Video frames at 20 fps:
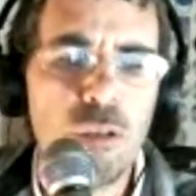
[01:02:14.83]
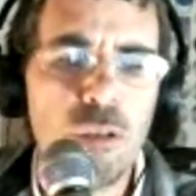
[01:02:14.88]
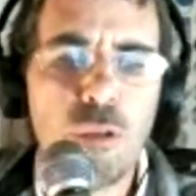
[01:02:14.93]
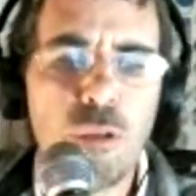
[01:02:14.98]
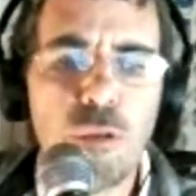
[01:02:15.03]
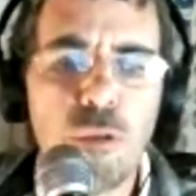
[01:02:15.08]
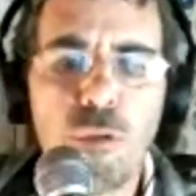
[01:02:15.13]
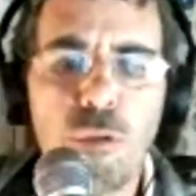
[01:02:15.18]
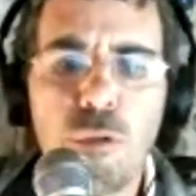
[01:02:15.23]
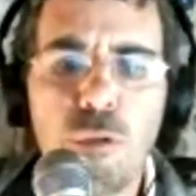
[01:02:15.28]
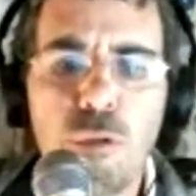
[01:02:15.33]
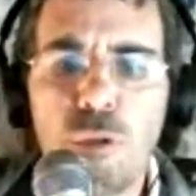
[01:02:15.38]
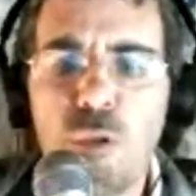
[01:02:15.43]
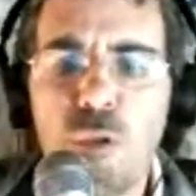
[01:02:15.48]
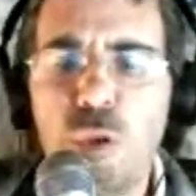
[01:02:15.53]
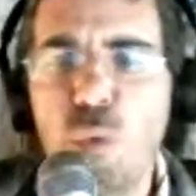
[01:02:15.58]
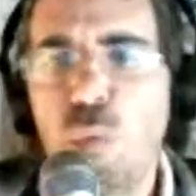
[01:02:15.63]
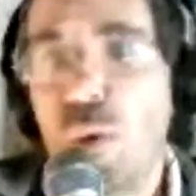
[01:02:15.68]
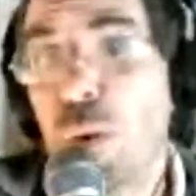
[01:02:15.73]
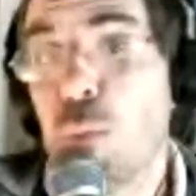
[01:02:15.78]
you will
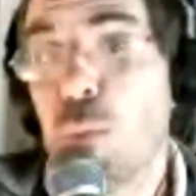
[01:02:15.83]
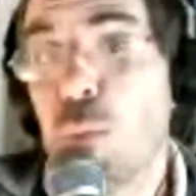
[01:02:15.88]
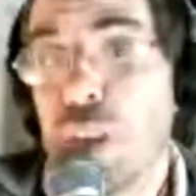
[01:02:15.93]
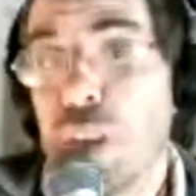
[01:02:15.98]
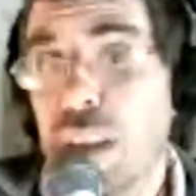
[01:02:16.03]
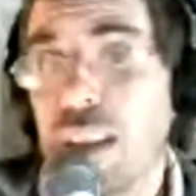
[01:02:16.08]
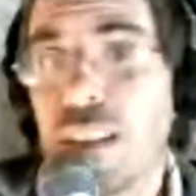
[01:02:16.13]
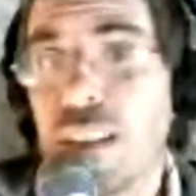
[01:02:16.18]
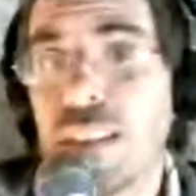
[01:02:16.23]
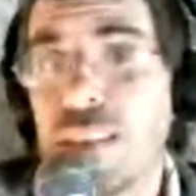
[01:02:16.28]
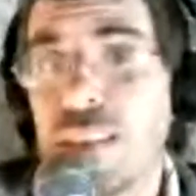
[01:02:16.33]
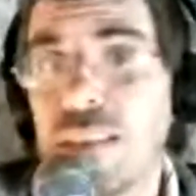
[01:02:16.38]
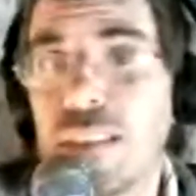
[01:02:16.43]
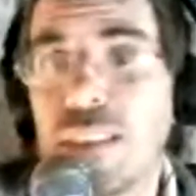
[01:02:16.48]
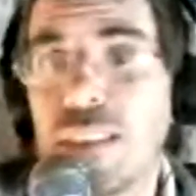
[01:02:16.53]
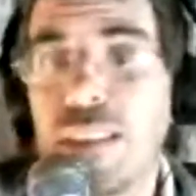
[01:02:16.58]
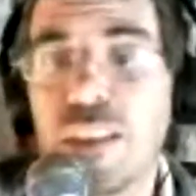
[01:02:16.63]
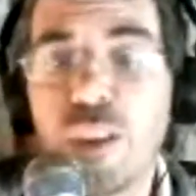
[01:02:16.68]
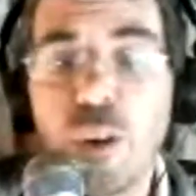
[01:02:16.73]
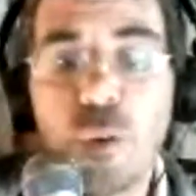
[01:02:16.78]
be. So
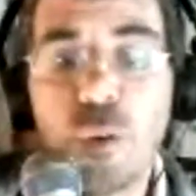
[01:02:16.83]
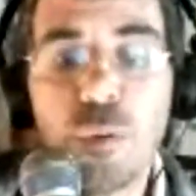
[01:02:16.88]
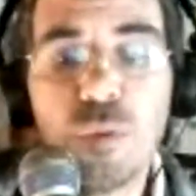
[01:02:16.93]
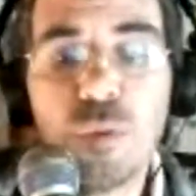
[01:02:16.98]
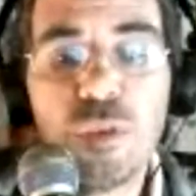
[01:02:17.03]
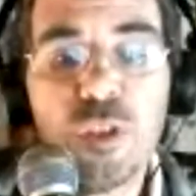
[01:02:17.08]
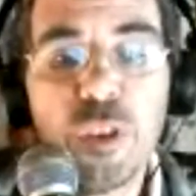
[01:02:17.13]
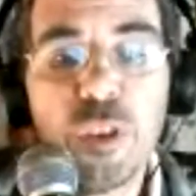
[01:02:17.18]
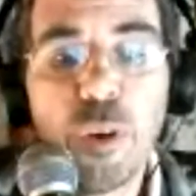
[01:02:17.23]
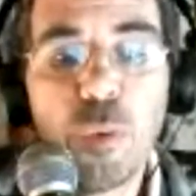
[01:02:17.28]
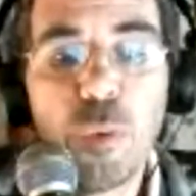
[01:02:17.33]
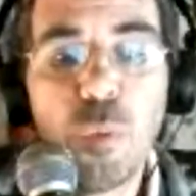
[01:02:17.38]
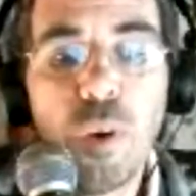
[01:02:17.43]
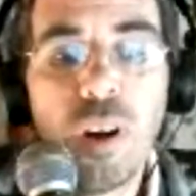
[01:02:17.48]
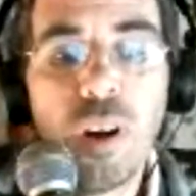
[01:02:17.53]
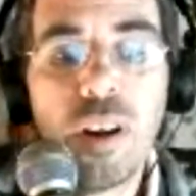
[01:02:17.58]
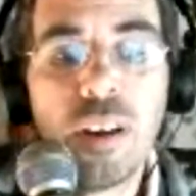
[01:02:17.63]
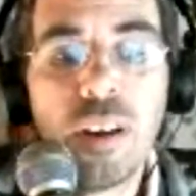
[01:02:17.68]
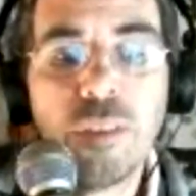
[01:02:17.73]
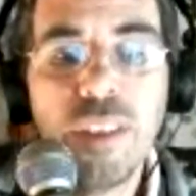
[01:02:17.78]

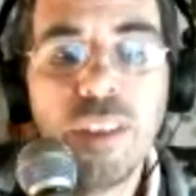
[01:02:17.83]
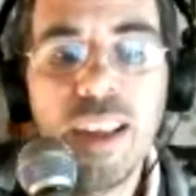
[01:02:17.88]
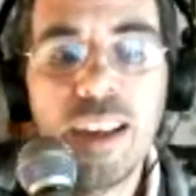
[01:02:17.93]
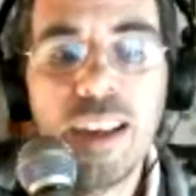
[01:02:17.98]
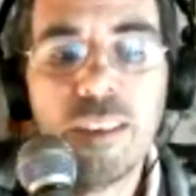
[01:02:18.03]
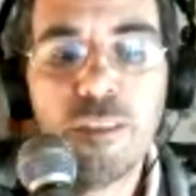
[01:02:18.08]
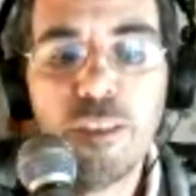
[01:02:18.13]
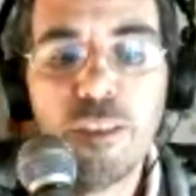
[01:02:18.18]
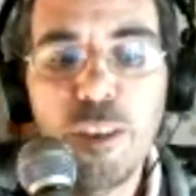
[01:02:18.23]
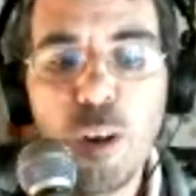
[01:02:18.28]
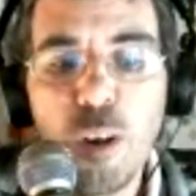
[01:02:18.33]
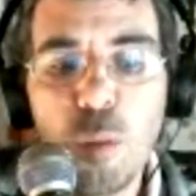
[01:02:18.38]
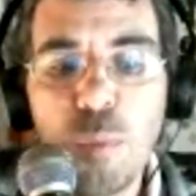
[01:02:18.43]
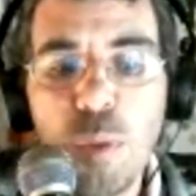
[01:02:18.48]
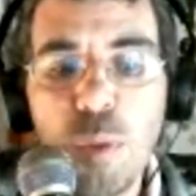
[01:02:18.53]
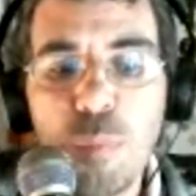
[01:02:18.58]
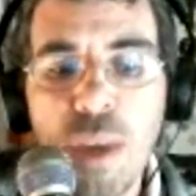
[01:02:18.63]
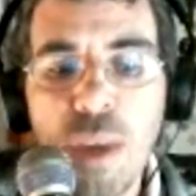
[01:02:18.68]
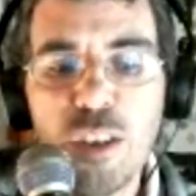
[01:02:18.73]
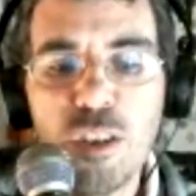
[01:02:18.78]
be patient
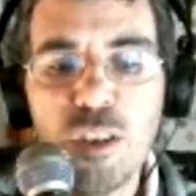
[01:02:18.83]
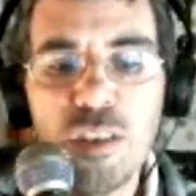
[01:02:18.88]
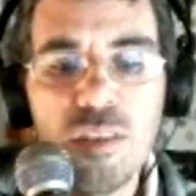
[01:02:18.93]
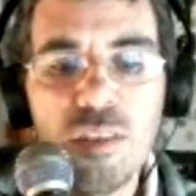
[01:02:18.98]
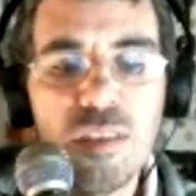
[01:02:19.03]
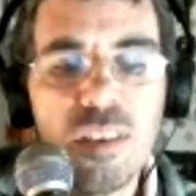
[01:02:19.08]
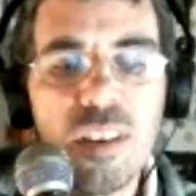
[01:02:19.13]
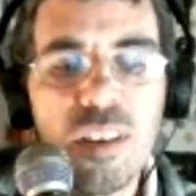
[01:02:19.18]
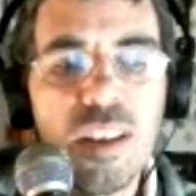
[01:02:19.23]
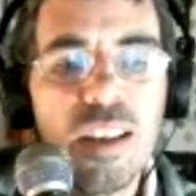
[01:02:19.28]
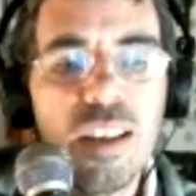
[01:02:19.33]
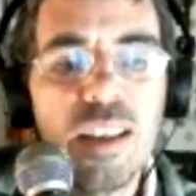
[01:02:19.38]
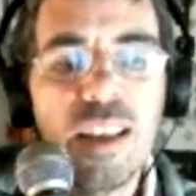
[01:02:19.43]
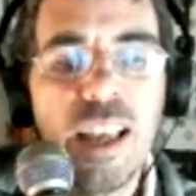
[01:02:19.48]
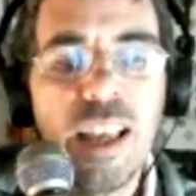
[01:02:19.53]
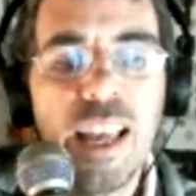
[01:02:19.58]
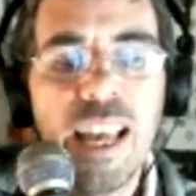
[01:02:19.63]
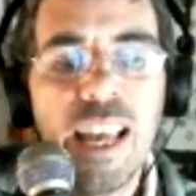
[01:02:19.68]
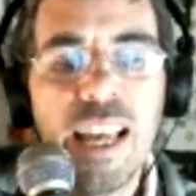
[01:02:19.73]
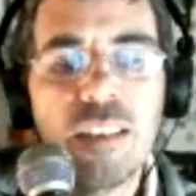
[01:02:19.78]
and
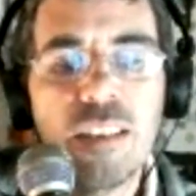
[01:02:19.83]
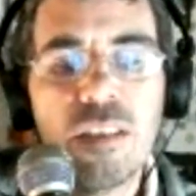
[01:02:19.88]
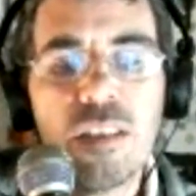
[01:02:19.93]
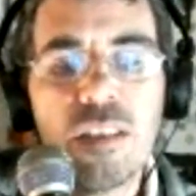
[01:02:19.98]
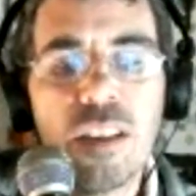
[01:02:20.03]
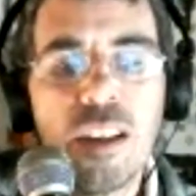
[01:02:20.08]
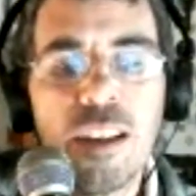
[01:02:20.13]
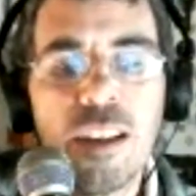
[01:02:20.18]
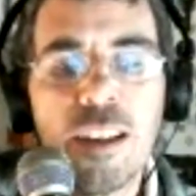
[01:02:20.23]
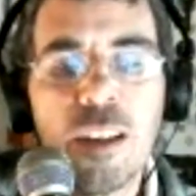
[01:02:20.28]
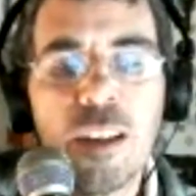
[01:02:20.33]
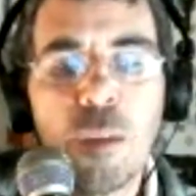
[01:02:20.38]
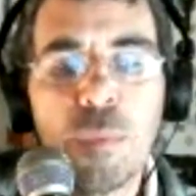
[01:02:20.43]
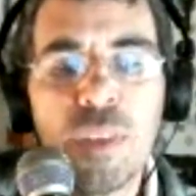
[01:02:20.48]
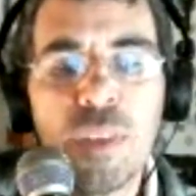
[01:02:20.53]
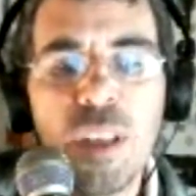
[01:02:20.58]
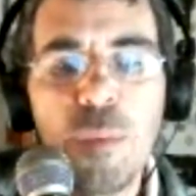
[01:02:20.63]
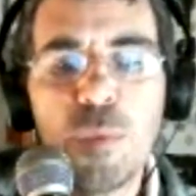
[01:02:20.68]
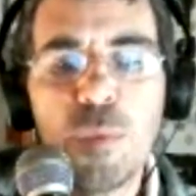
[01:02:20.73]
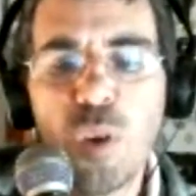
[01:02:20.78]
keep
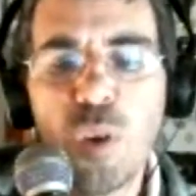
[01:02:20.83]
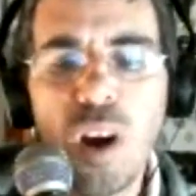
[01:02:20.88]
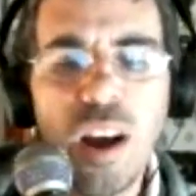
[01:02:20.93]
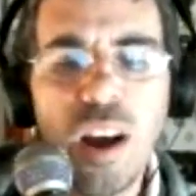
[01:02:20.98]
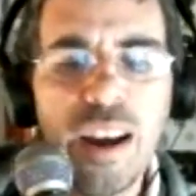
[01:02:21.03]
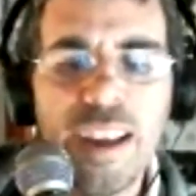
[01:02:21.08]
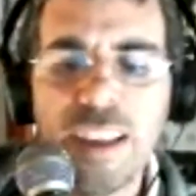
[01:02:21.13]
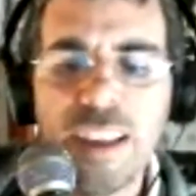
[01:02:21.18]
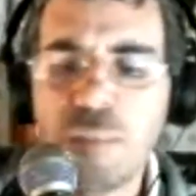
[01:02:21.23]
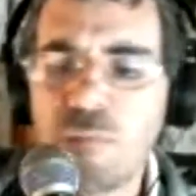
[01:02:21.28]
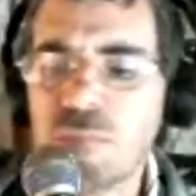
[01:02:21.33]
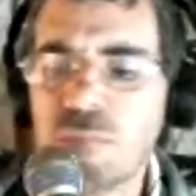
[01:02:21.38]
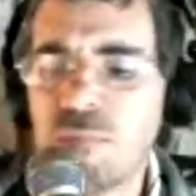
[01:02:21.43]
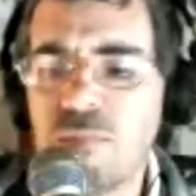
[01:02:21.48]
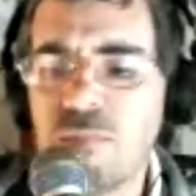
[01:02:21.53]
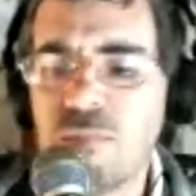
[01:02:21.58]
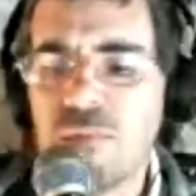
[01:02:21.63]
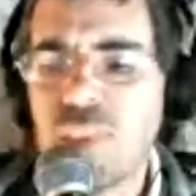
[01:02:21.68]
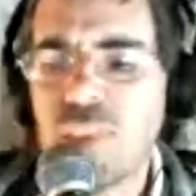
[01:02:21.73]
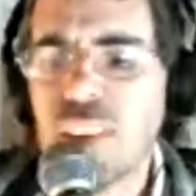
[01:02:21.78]
trying
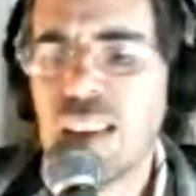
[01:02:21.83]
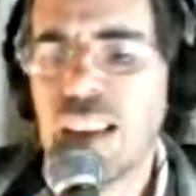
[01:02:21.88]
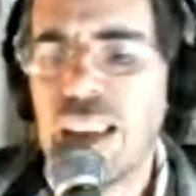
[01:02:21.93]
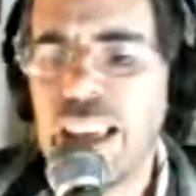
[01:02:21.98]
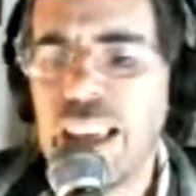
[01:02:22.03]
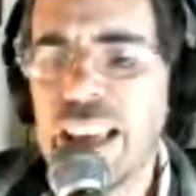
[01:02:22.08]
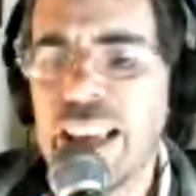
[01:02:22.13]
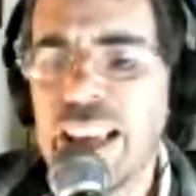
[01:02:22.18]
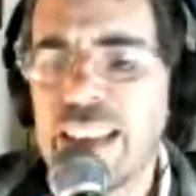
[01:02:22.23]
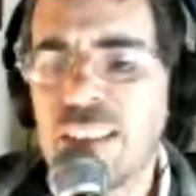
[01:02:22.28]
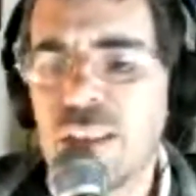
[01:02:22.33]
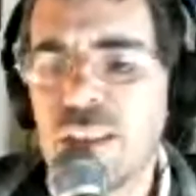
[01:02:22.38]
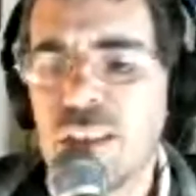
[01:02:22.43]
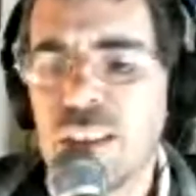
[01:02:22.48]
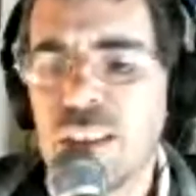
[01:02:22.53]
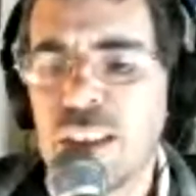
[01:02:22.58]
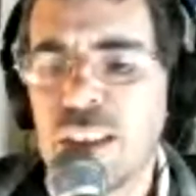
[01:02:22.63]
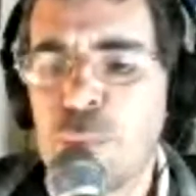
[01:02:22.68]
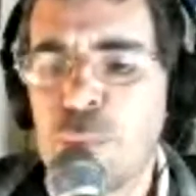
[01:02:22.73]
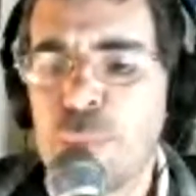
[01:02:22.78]
and
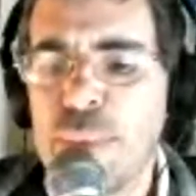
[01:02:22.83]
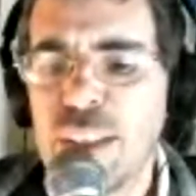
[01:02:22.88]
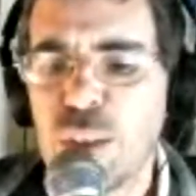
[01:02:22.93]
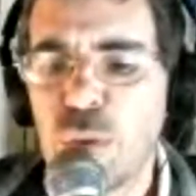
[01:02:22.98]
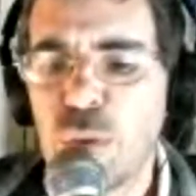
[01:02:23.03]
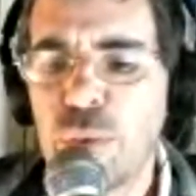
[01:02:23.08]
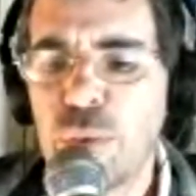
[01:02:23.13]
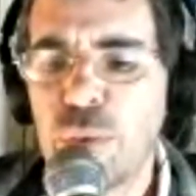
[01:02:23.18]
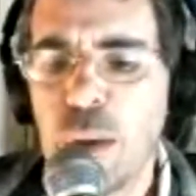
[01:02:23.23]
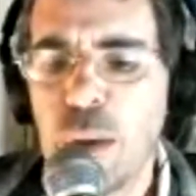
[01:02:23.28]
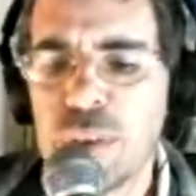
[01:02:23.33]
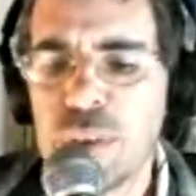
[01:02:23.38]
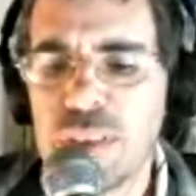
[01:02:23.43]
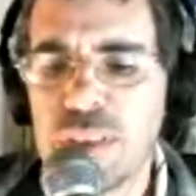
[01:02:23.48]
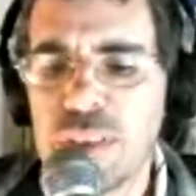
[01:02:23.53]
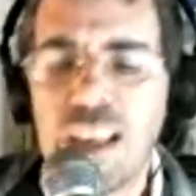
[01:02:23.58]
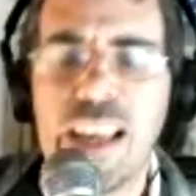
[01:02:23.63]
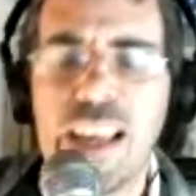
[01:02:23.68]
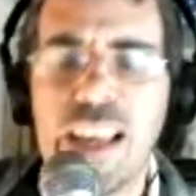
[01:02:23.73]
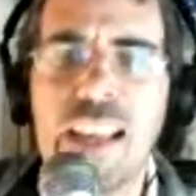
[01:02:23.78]
mess around with
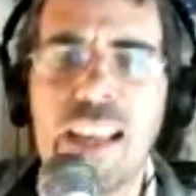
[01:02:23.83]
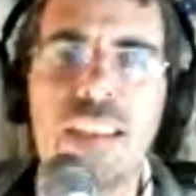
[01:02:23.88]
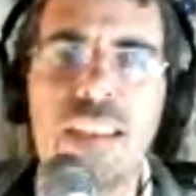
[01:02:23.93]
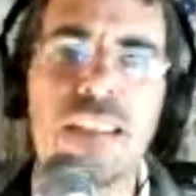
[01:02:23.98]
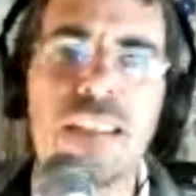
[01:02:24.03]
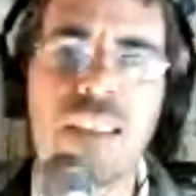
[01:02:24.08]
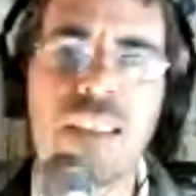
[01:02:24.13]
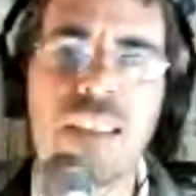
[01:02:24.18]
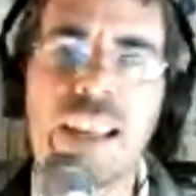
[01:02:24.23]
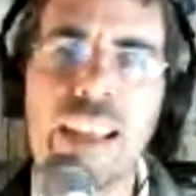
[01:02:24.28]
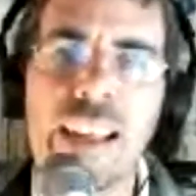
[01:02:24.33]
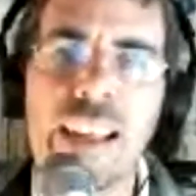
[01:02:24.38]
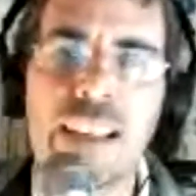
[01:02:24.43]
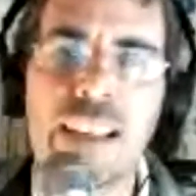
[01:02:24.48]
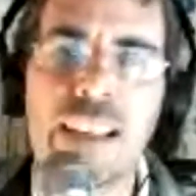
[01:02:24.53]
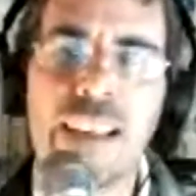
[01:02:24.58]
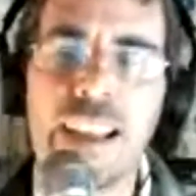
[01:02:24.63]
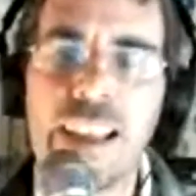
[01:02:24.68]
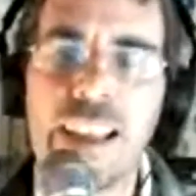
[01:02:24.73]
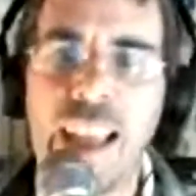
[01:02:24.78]
things and
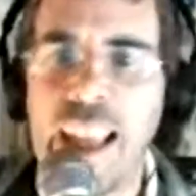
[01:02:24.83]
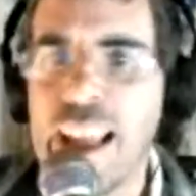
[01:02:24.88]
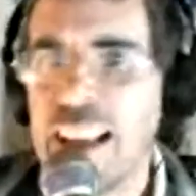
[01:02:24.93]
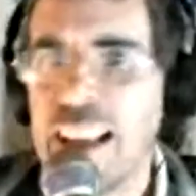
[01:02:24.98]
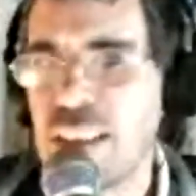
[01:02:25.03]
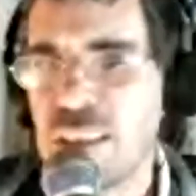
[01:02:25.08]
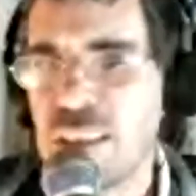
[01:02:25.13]
ask